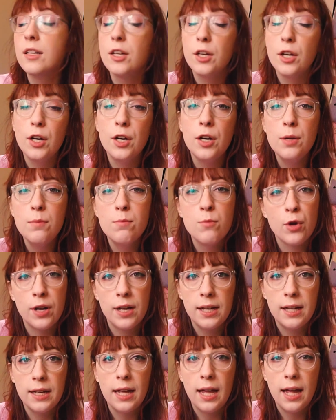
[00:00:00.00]
Good
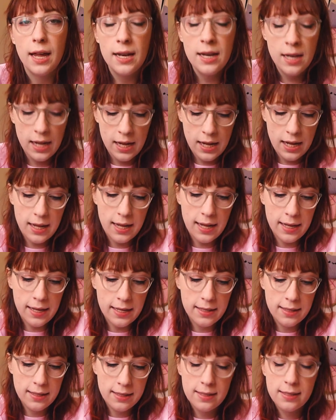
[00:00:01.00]
morning again. It
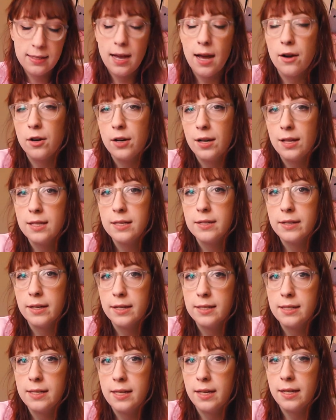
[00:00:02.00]
is Saturday the
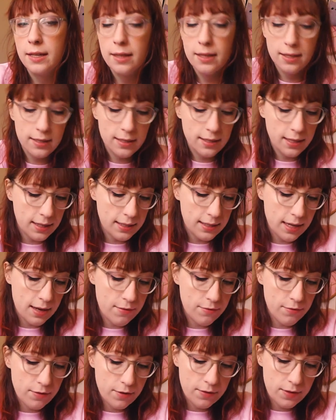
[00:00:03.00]
16th. It's like
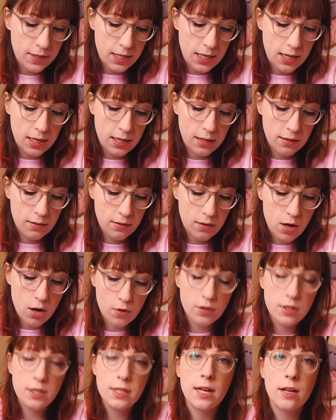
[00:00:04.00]
10:15. No,
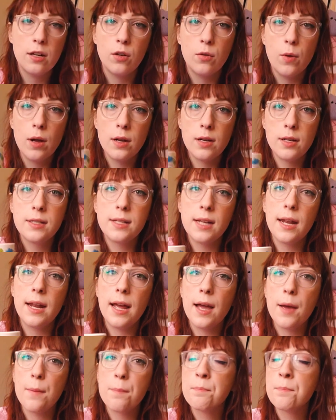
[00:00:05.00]
it's 10:01. It's 10
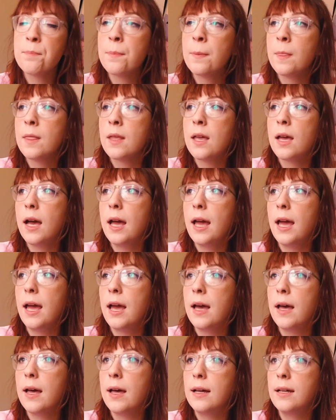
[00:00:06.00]
a.m.
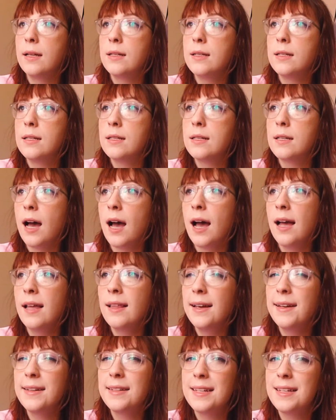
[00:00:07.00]
And I
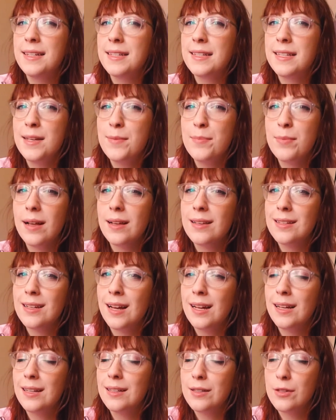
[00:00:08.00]
like didn't sleep last
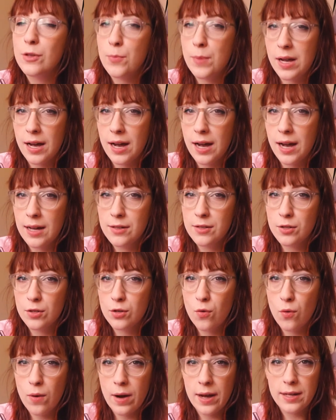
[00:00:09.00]
night, so my eyes are
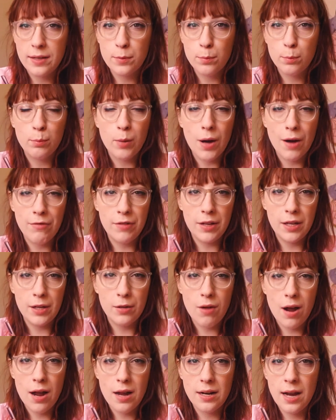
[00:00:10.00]
quite puffy
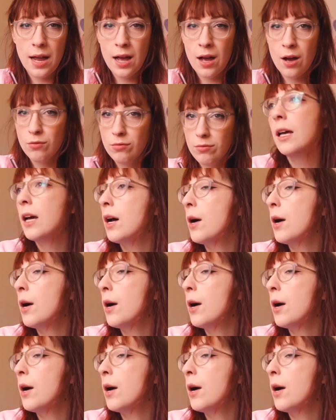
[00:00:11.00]
right now.